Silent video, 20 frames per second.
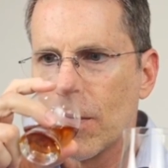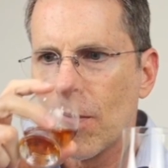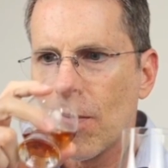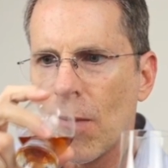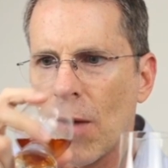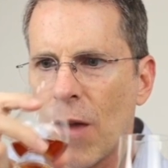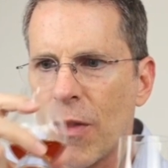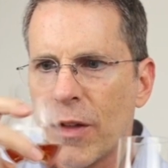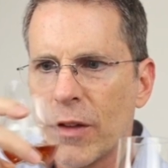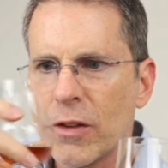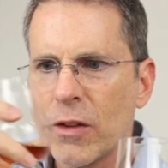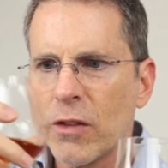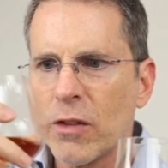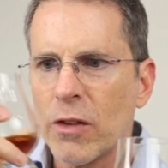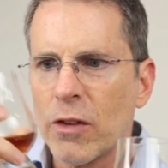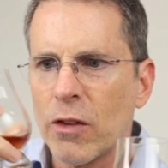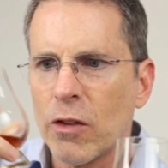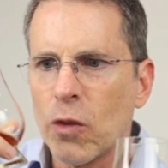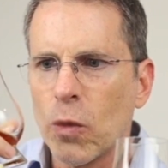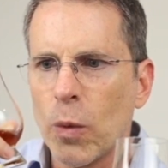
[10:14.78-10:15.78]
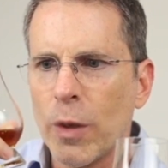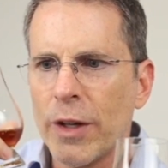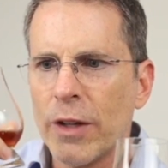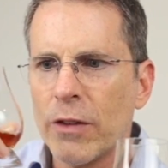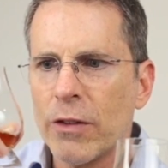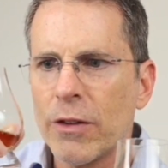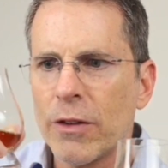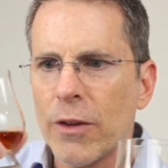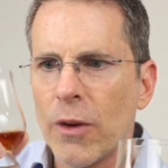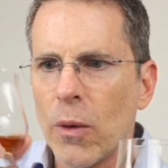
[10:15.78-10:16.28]
I think this is the
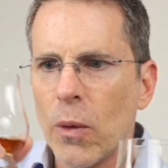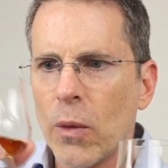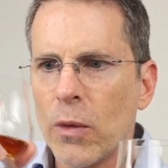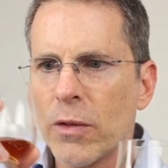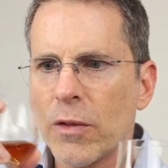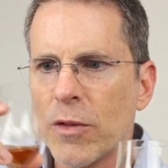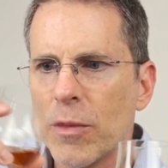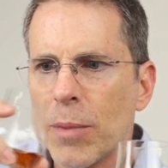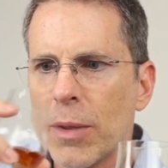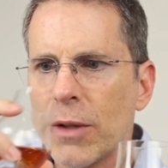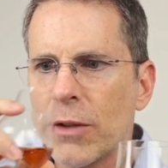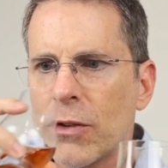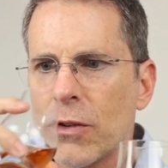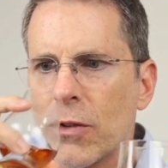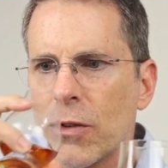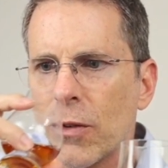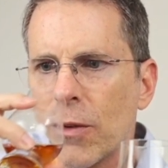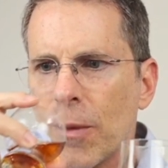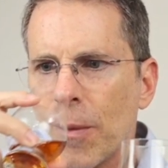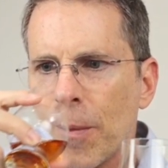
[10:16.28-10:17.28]
sweetest nose of the bunch.